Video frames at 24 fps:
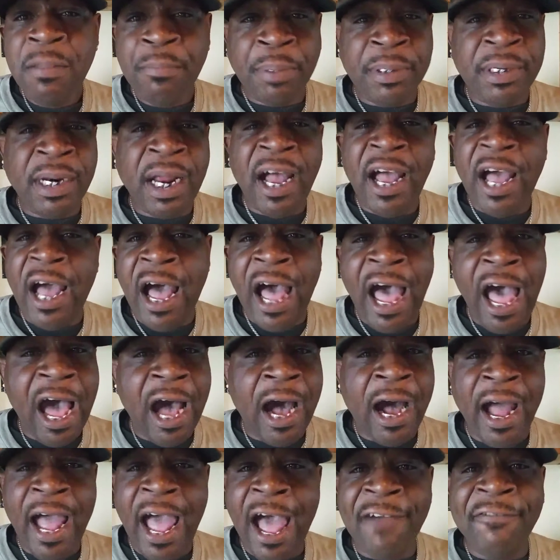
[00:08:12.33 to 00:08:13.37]
But I
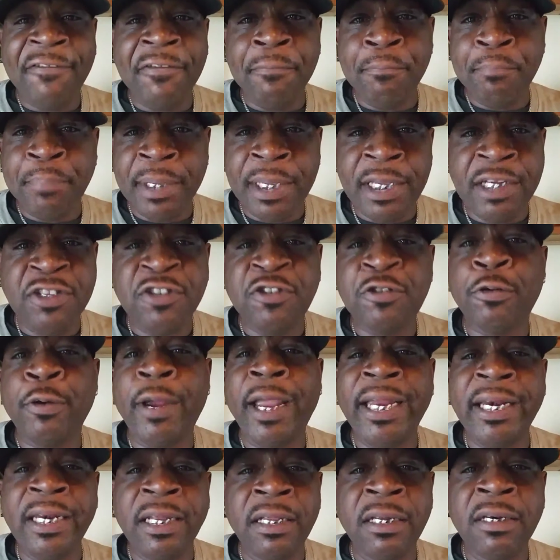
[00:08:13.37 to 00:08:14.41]
haven't been
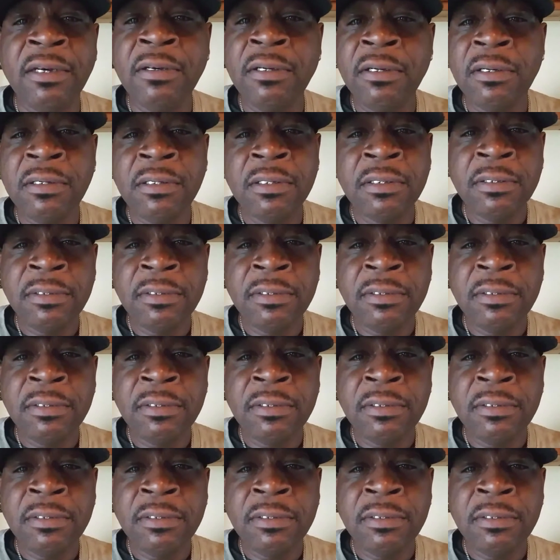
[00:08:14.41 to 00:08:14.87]
training